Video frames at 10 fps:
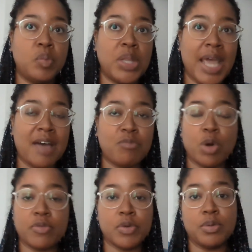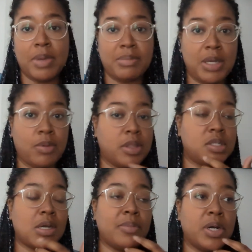when they have more fruit, maybe in
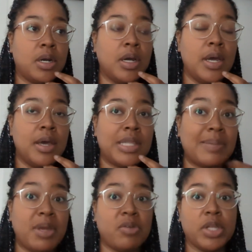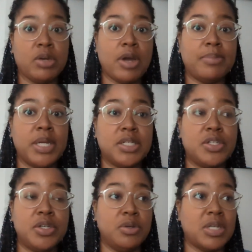the summer, that'd be a really great
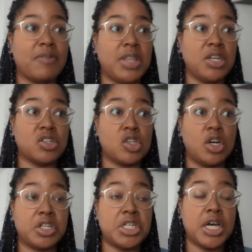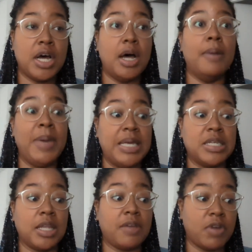place too because everything just looked
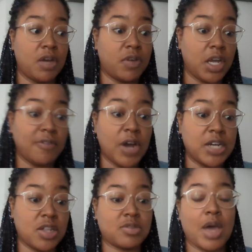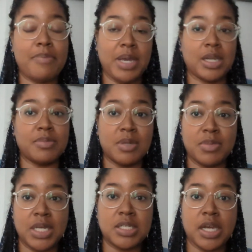amazing, like very, very fresh. That's why I picked up some
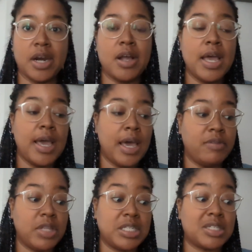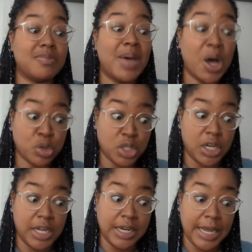things there. And everything smells
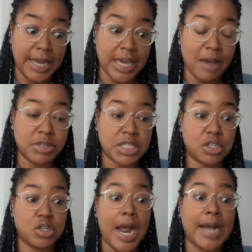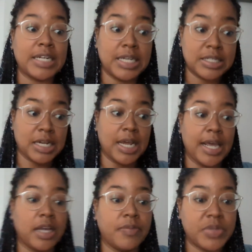good. Like I was just attracted to
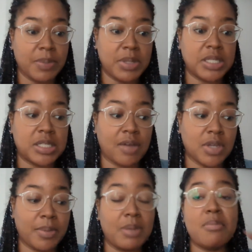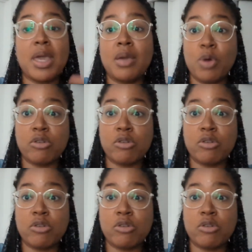like some of this stuff. So I'm gonna be making more